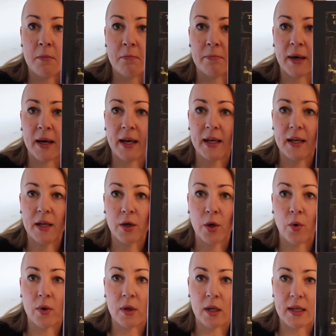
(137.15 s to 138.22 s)
by
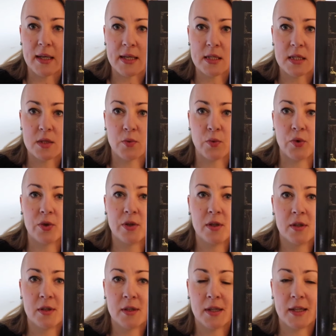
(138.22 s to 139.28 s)
Noel Eastwood,